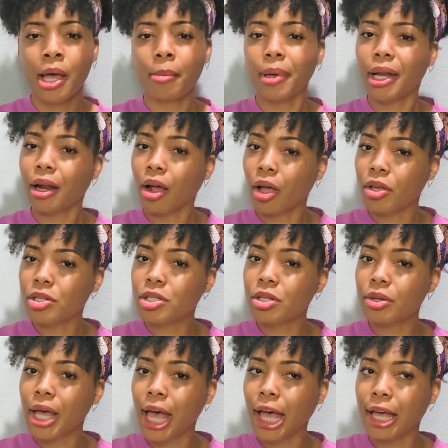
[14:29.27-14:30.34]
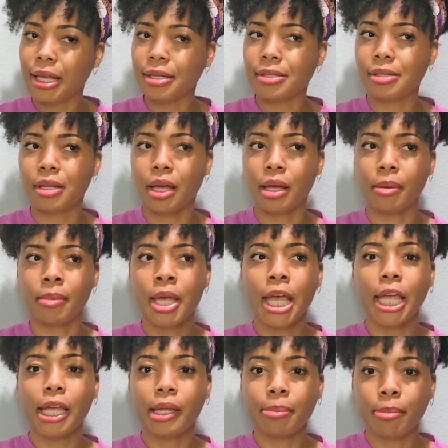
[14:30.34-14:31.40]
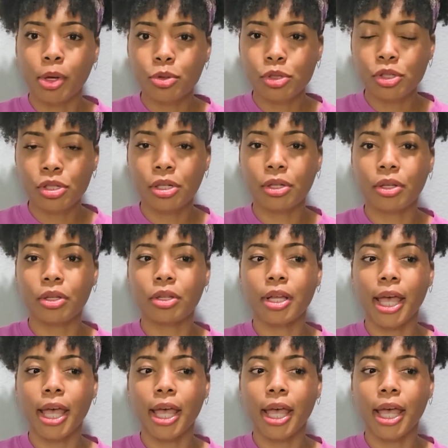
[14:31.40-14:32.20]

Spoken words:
but it also has some emotional